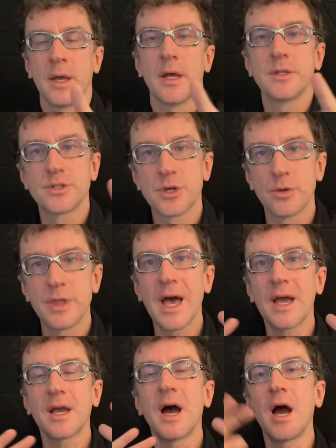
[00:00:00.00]
And so
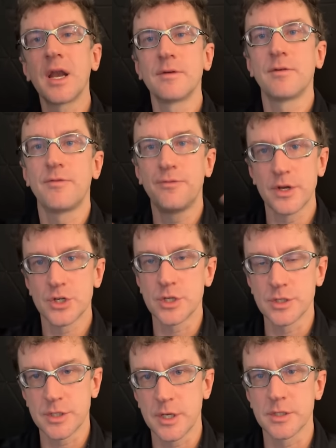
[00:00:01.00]
that kind of
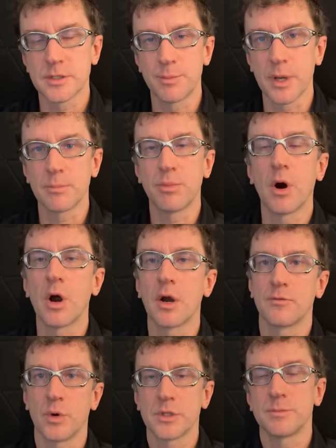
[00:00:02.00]
efficiency is a big part
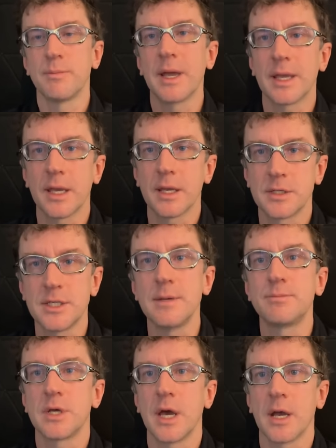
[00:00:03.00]
of what's making
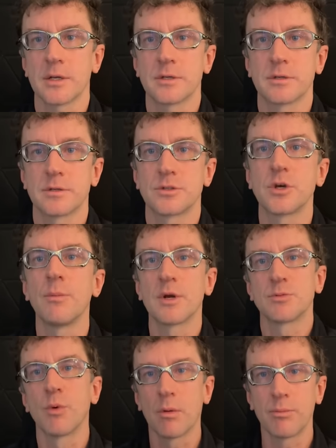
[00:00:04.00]
deep tech so
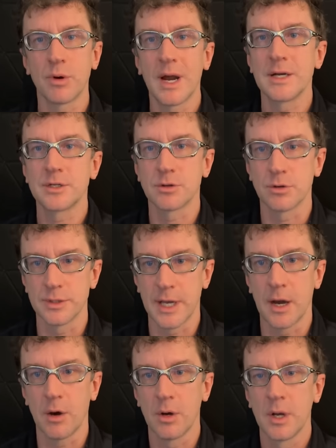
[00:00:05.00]
much more practical now